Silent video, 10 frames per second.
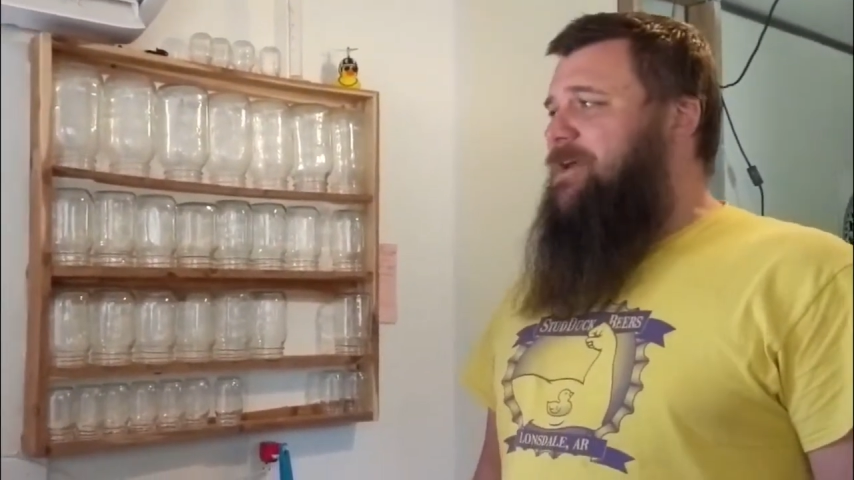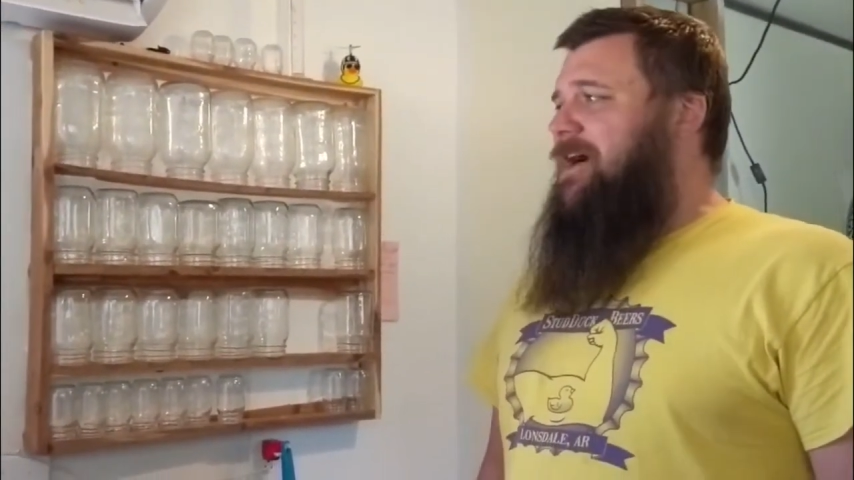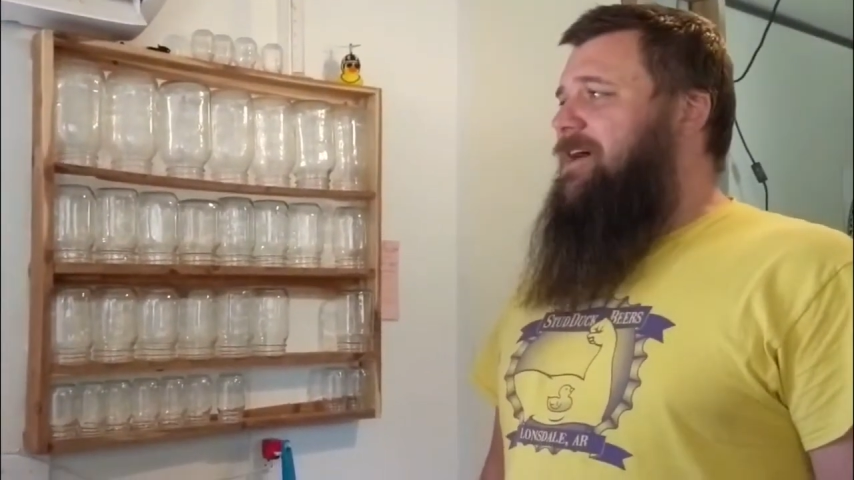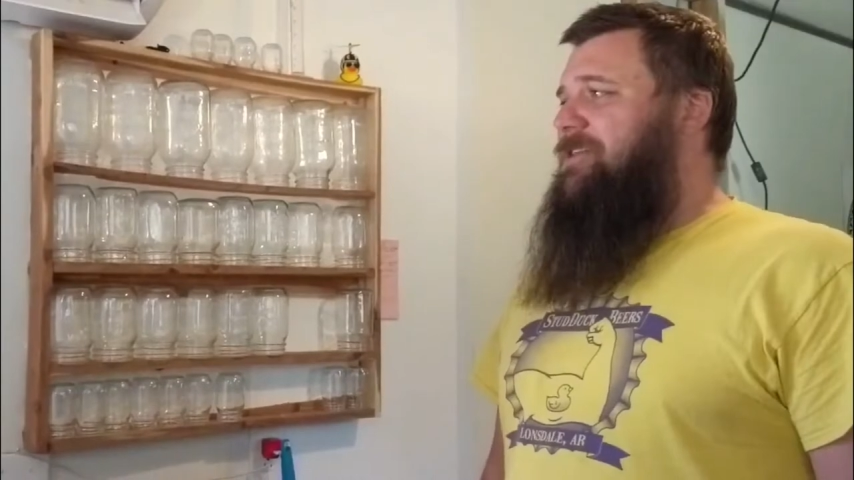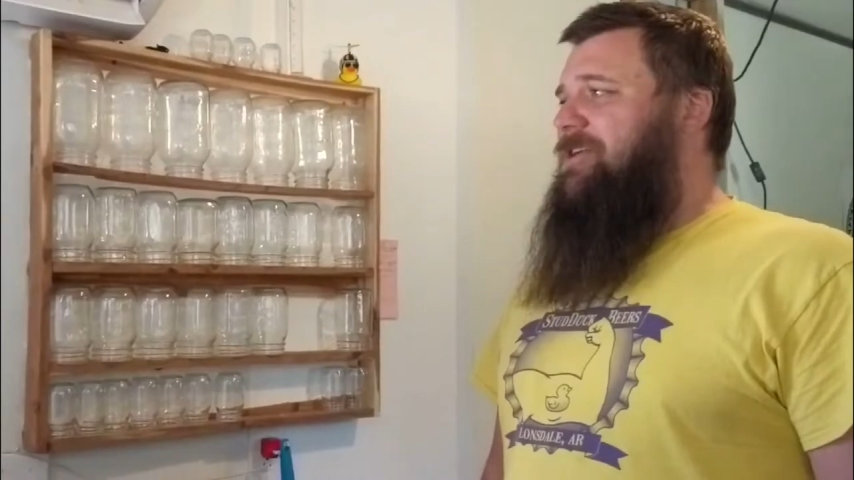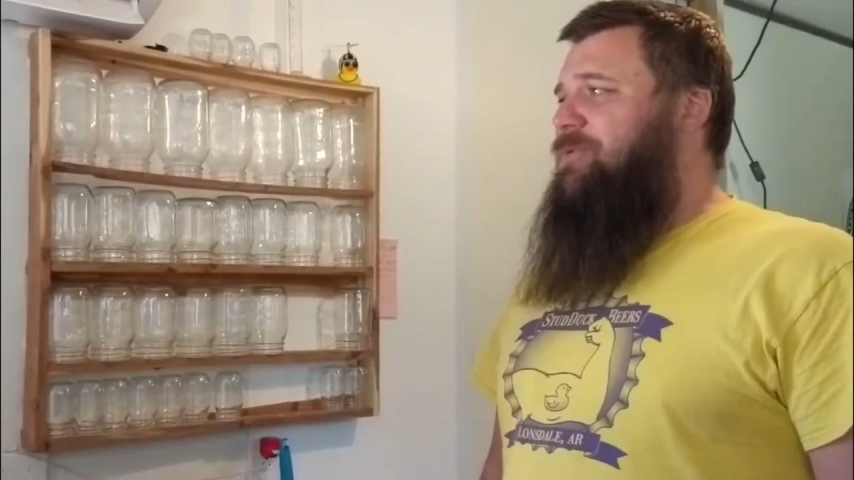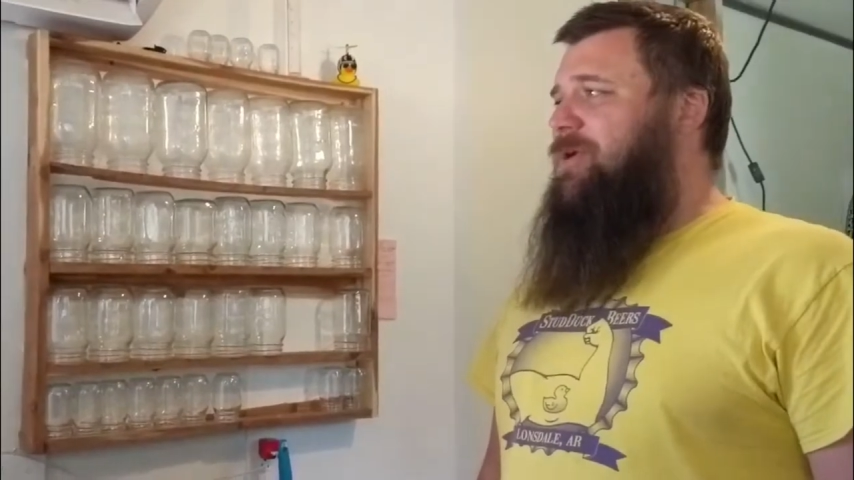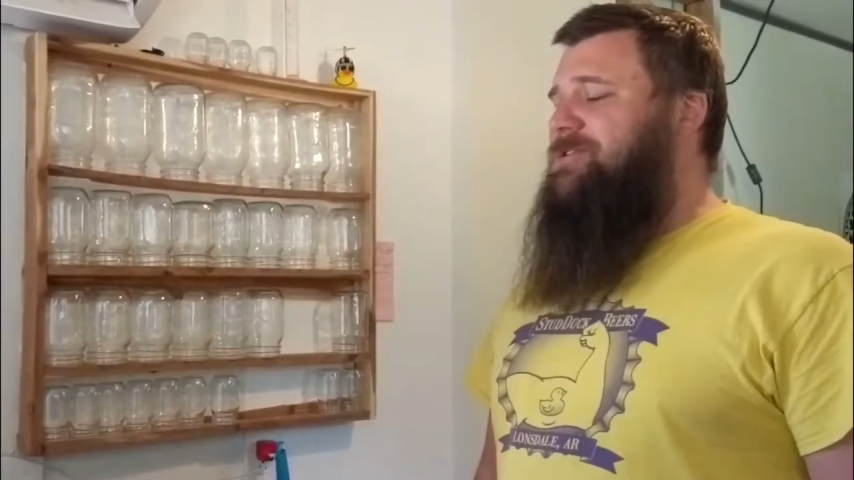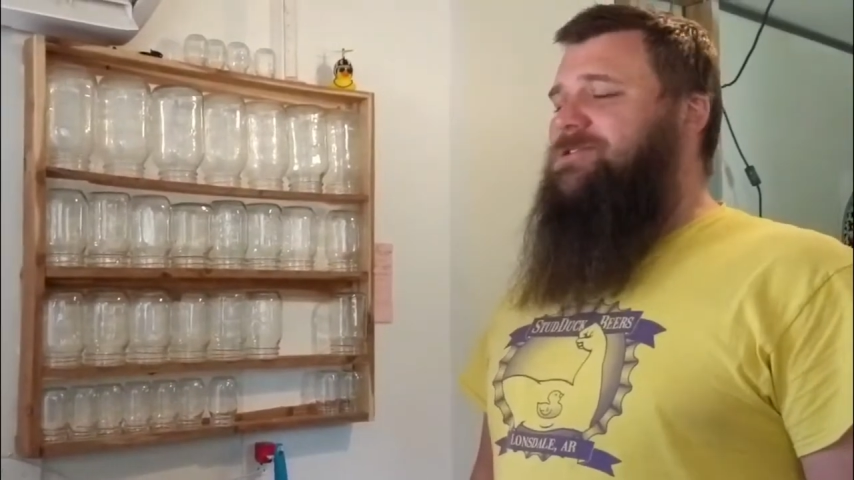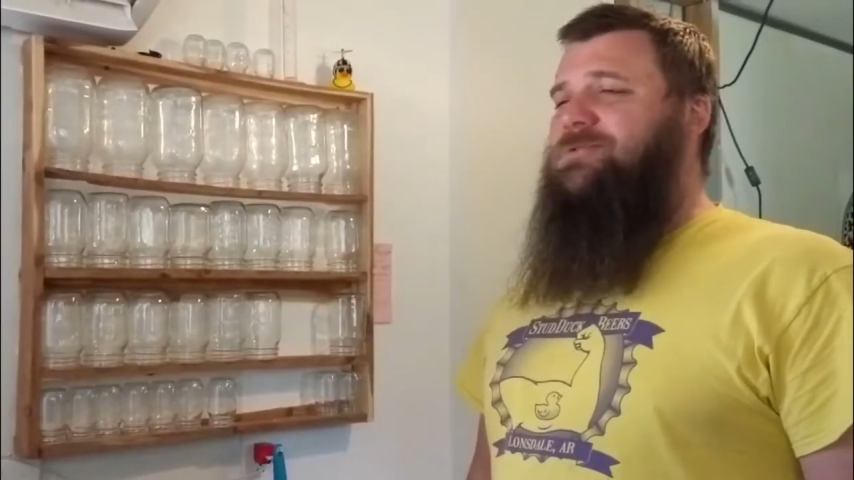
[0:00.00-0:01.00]
Uh, the
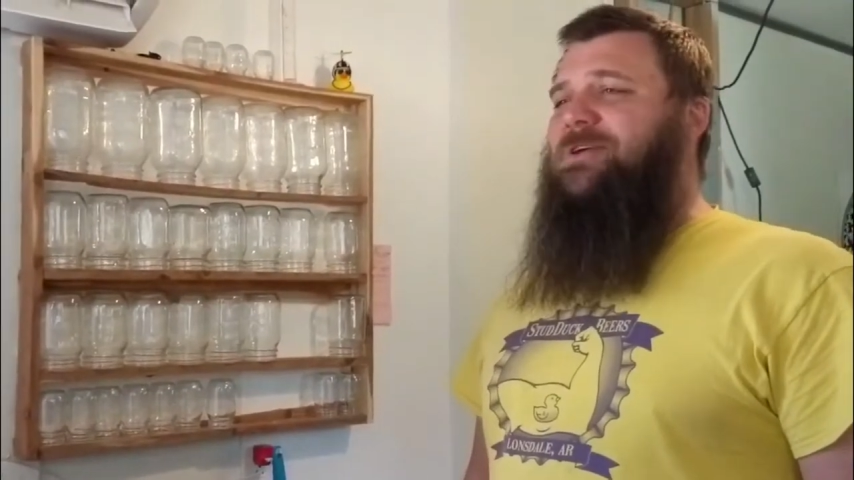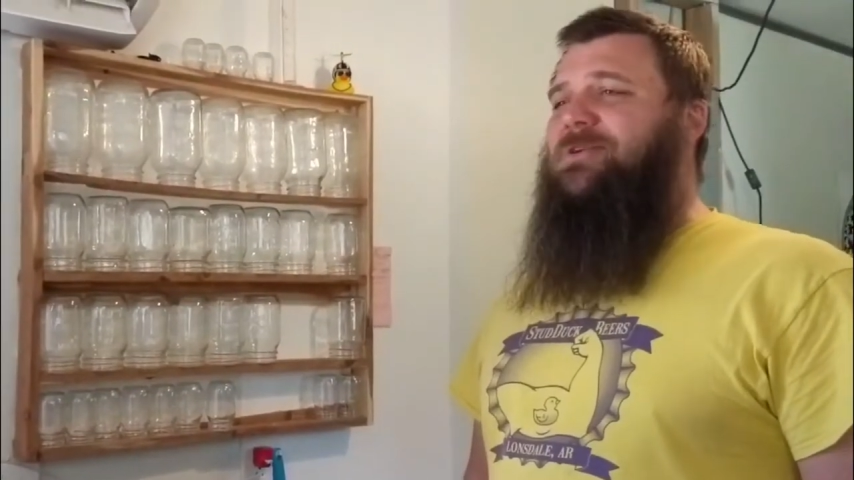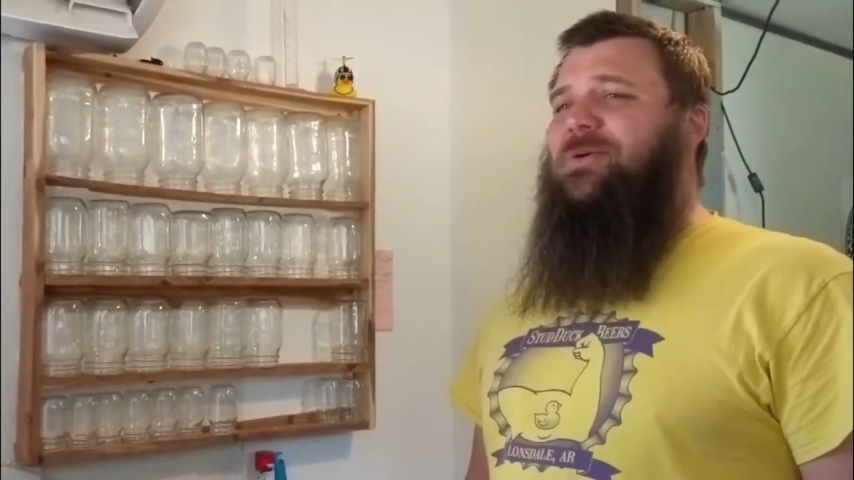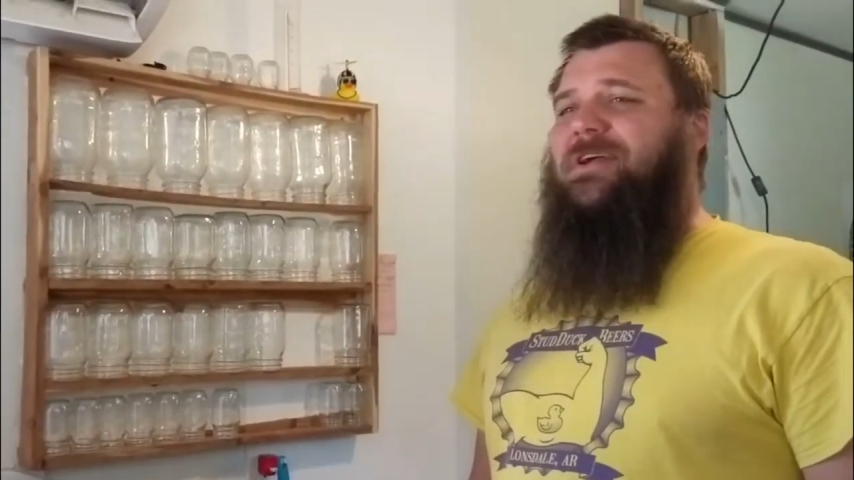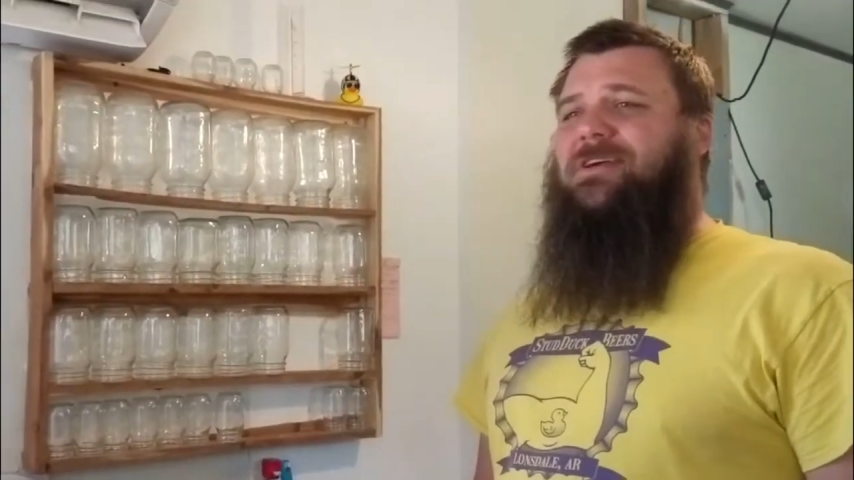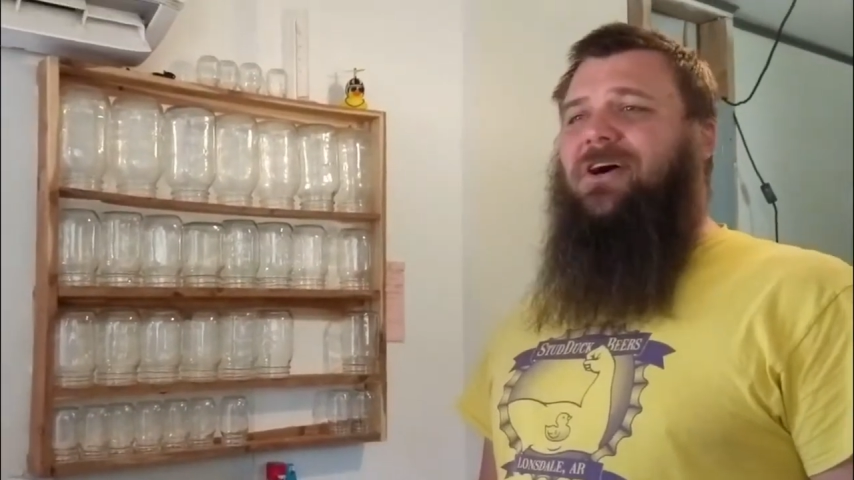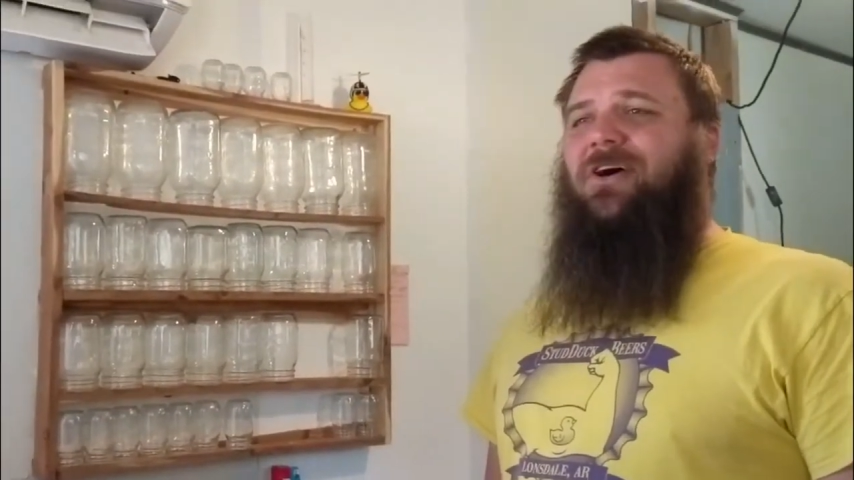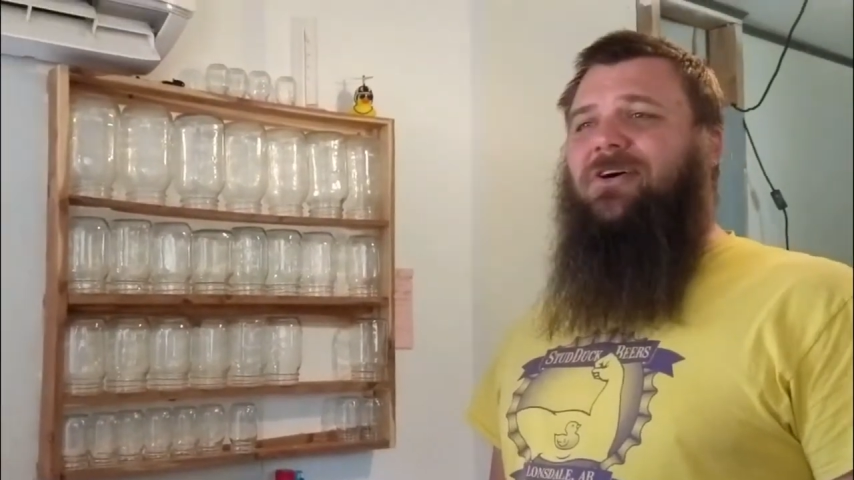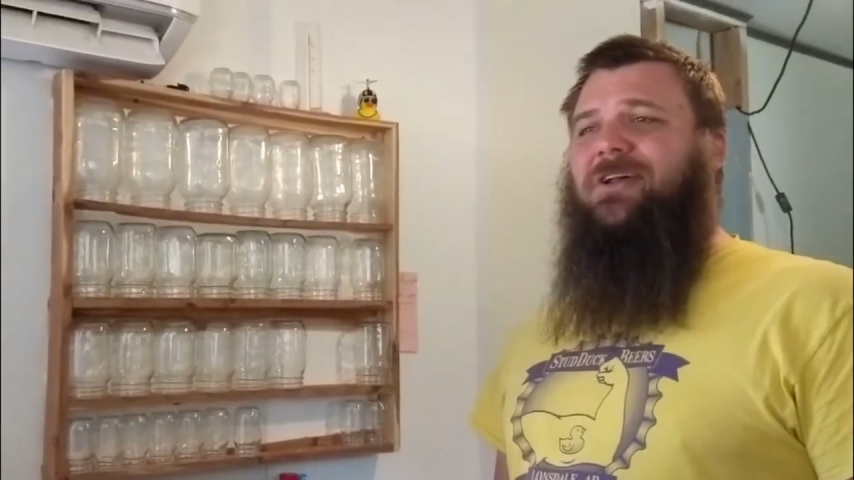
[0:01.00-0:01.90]
worst of the week we call